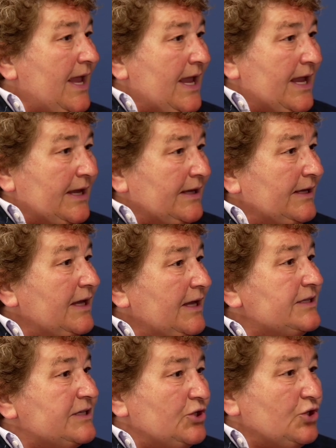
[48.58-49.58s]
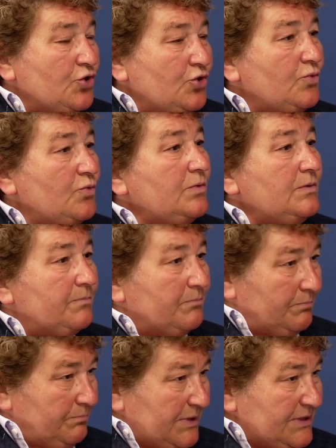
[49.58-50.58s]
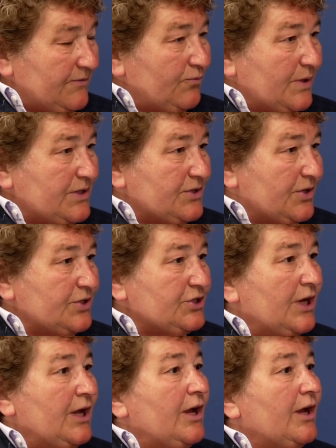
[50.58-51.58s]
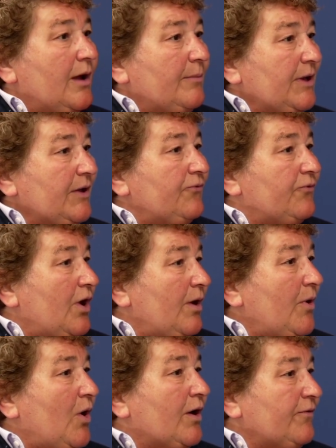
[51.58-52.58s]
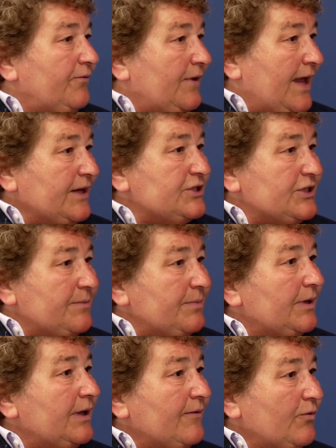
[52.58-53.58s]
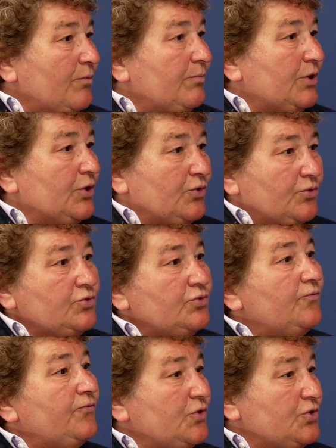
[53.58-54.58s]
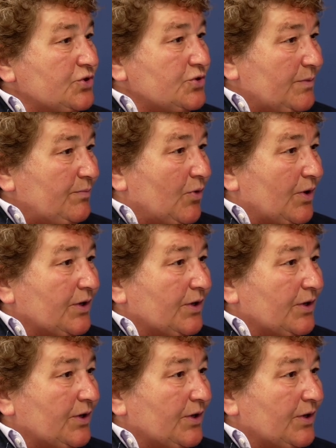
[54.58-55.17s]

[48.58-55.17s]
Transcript: it's a new piece of research coming from our flagship Level Blue Futures Report.